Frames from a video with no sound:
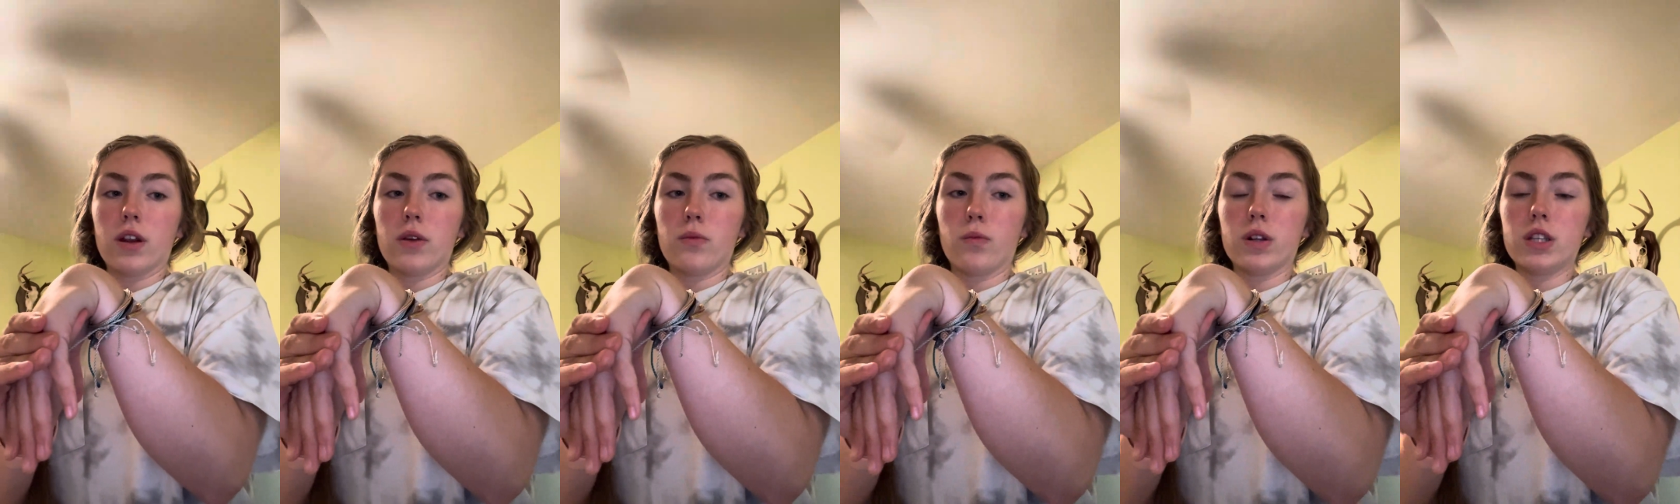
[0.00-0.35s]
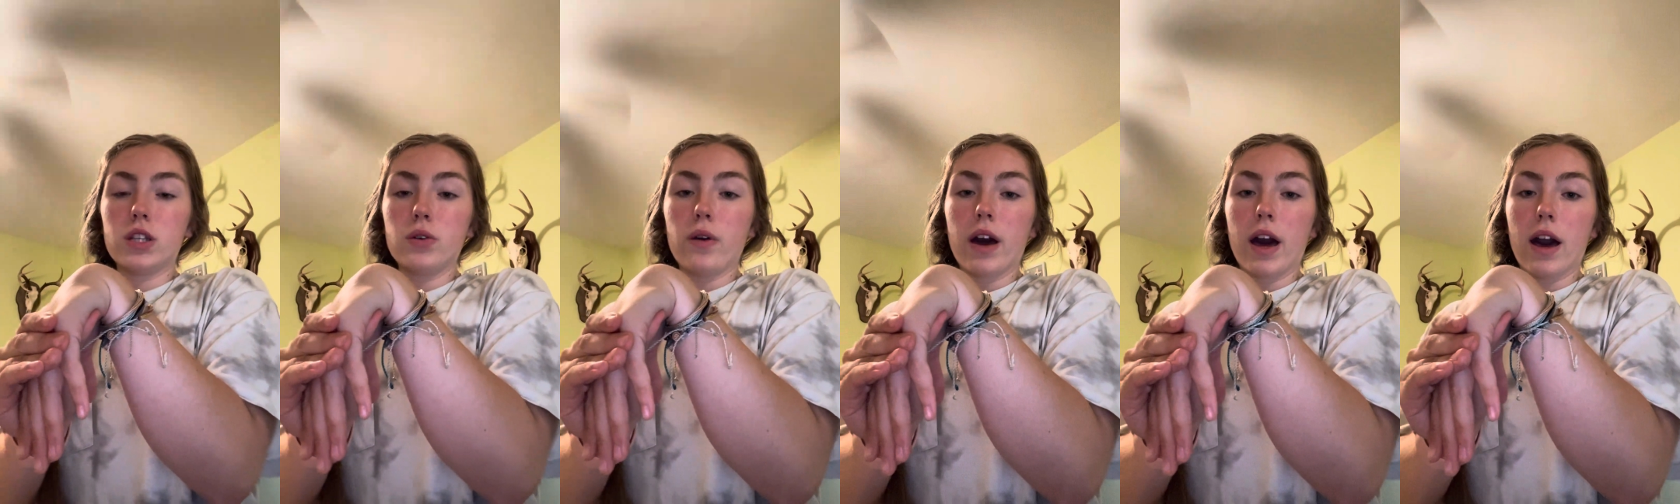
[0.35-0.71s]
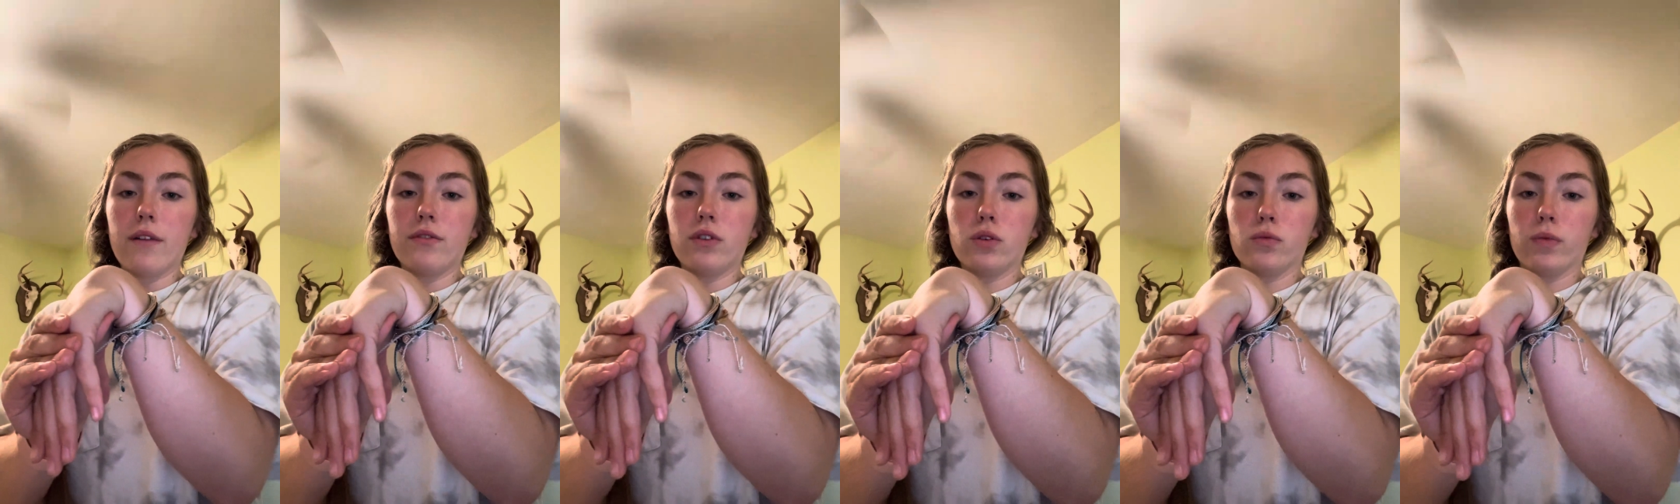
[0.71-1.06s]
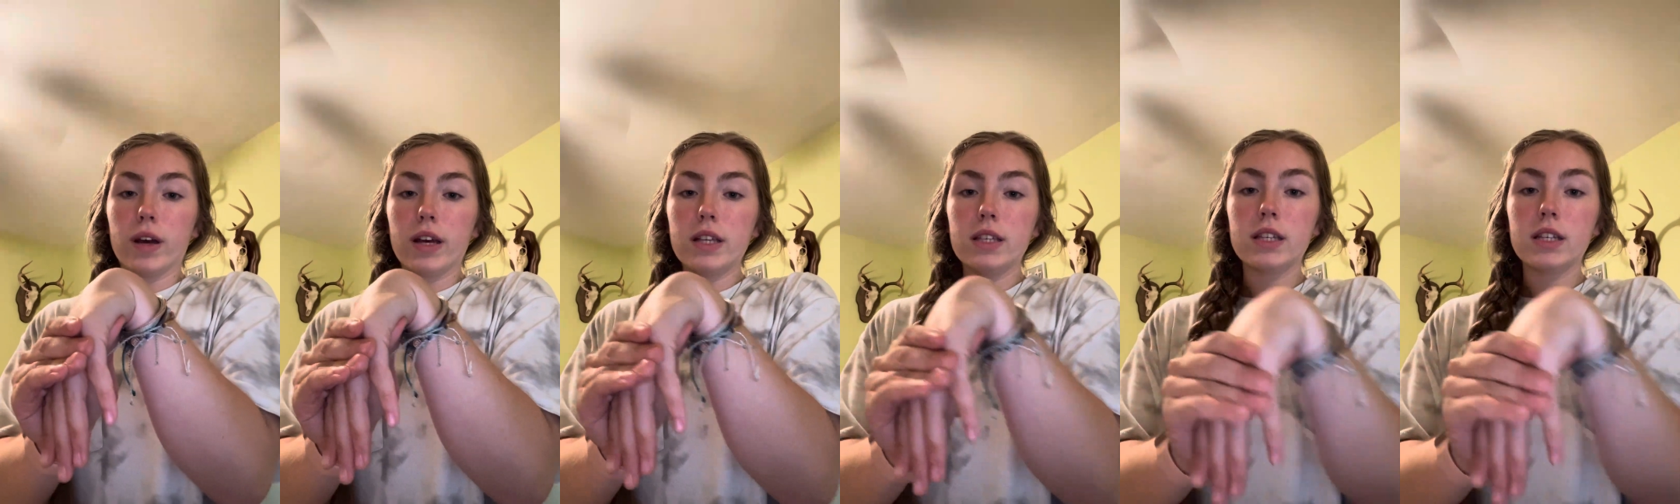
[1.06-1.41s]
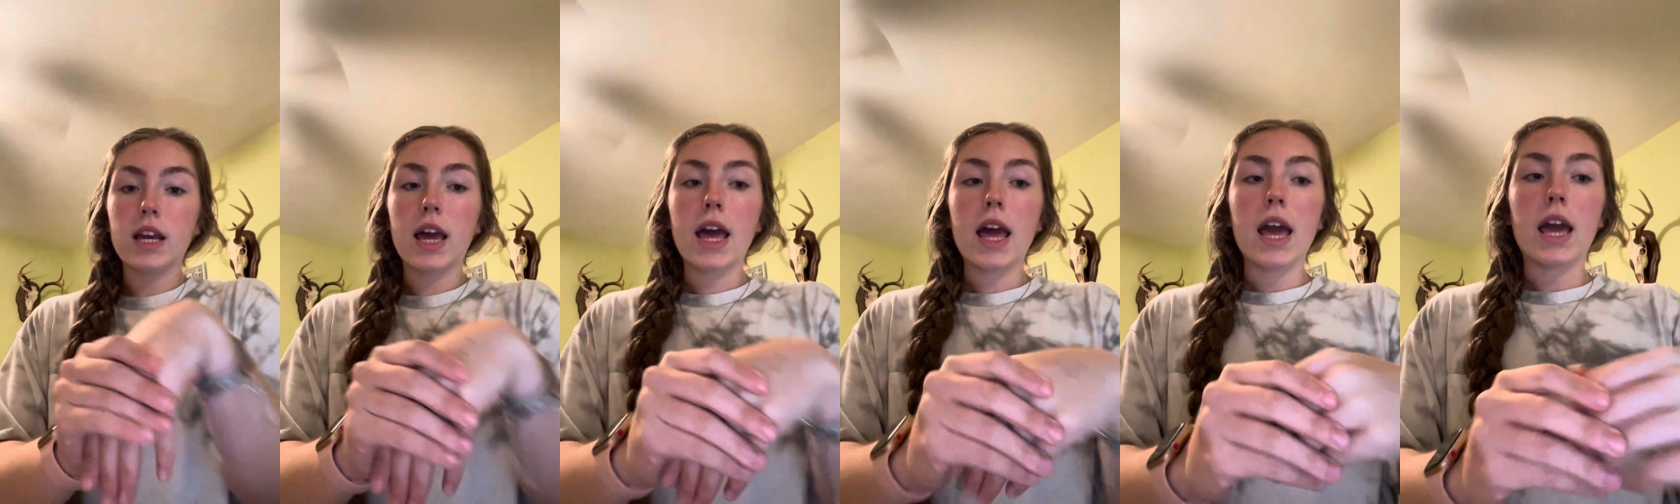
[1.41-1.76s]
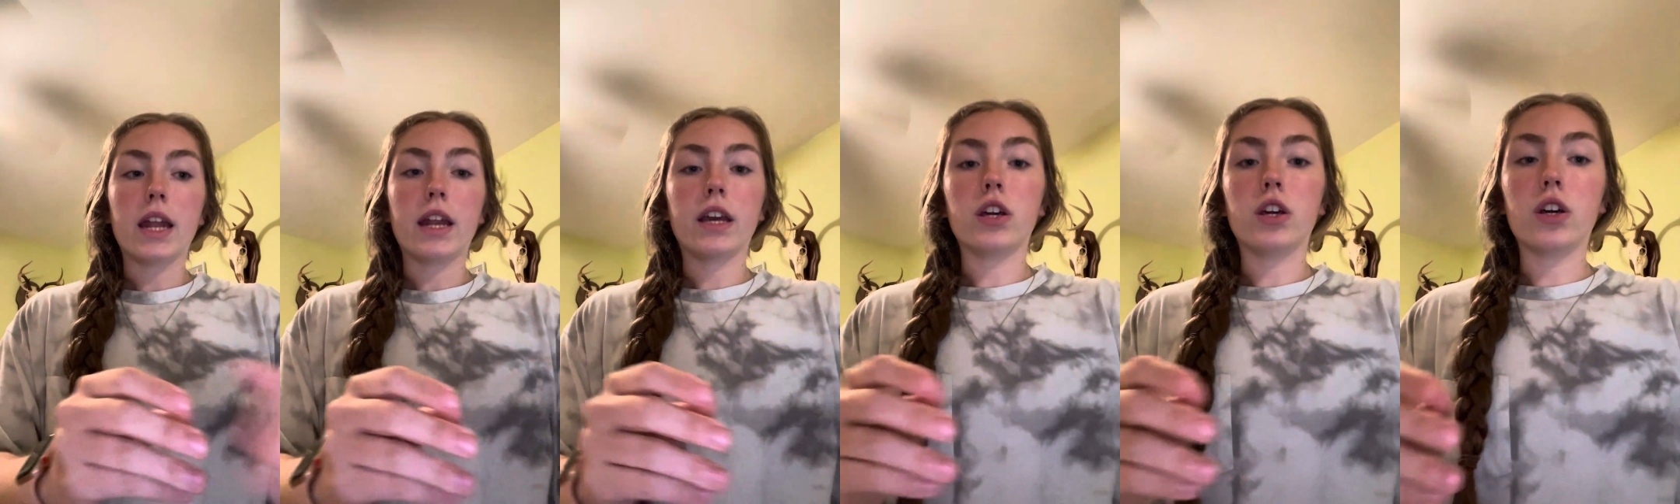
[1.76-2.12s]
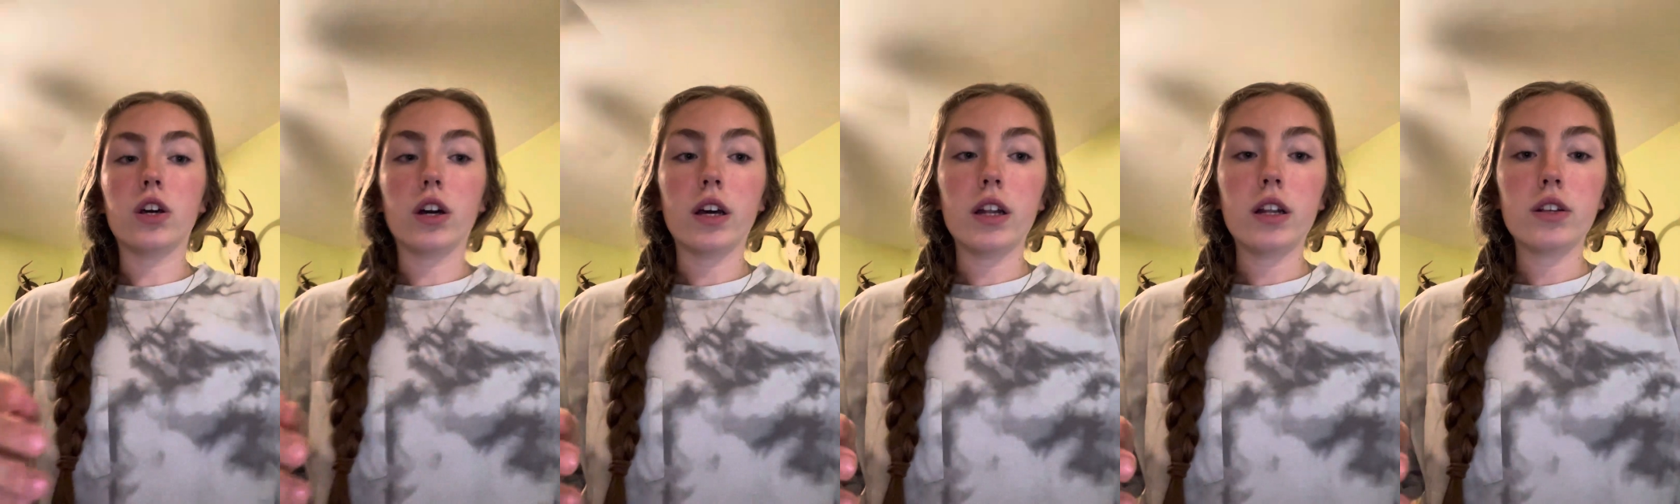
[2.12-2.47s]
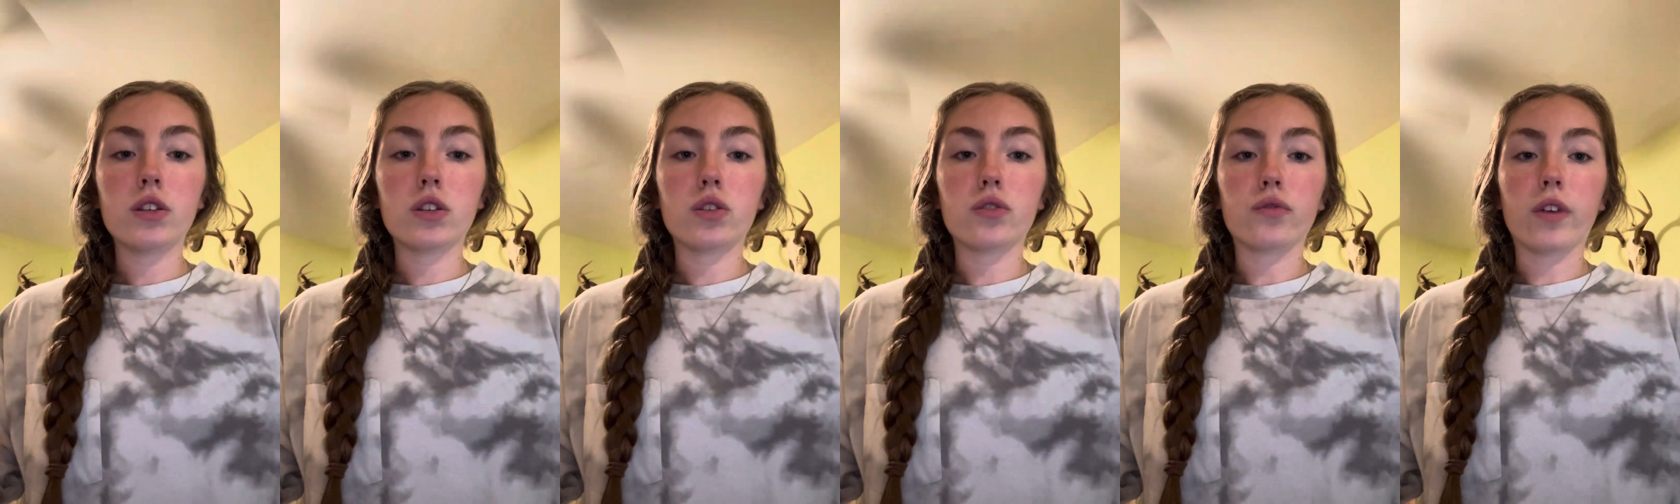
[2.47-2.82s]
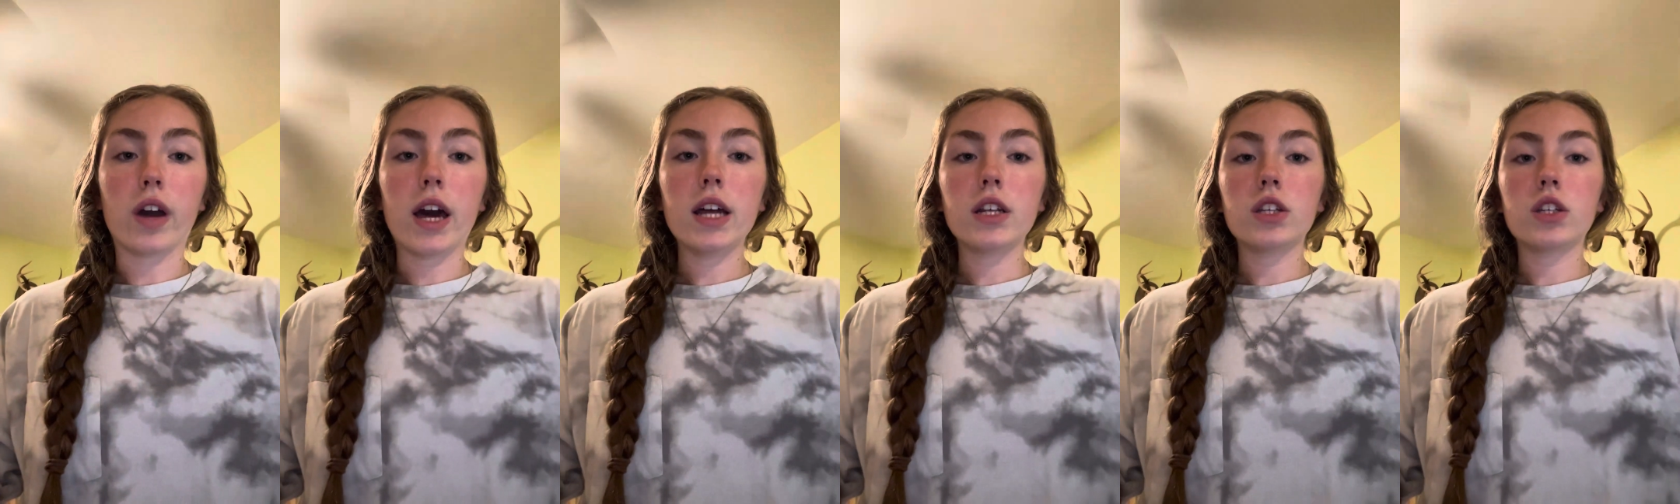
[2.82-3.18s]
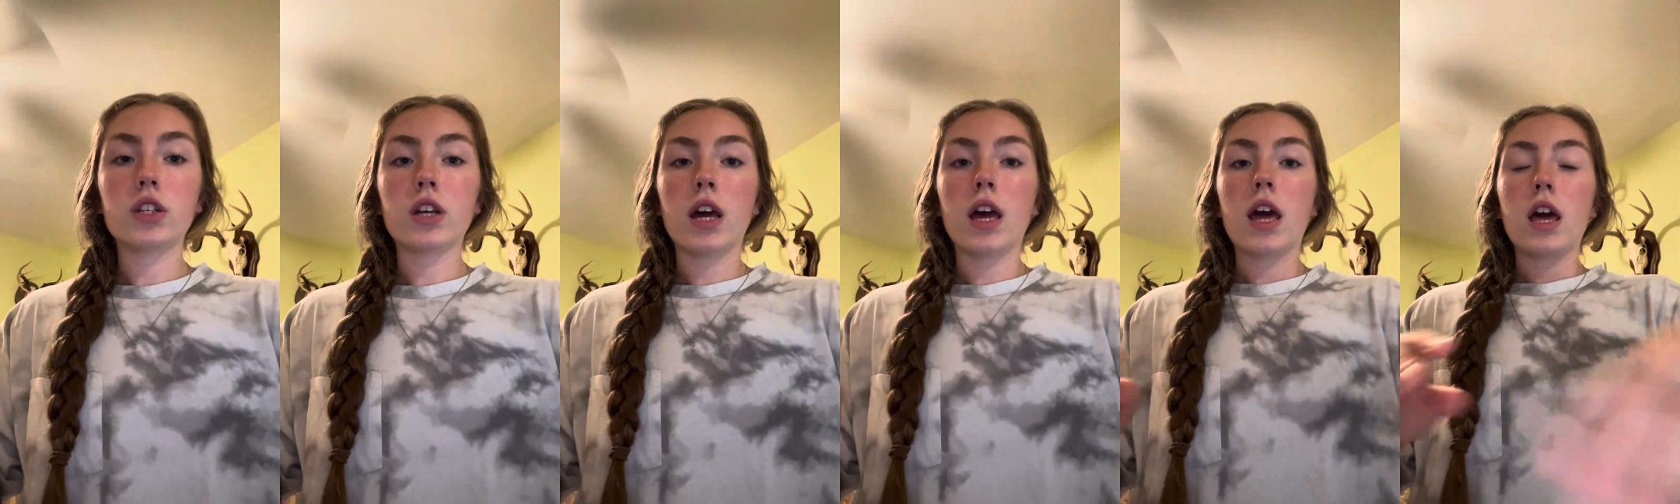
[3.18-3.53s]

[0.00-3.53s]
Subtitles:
And once you have your wrist in a good stretch,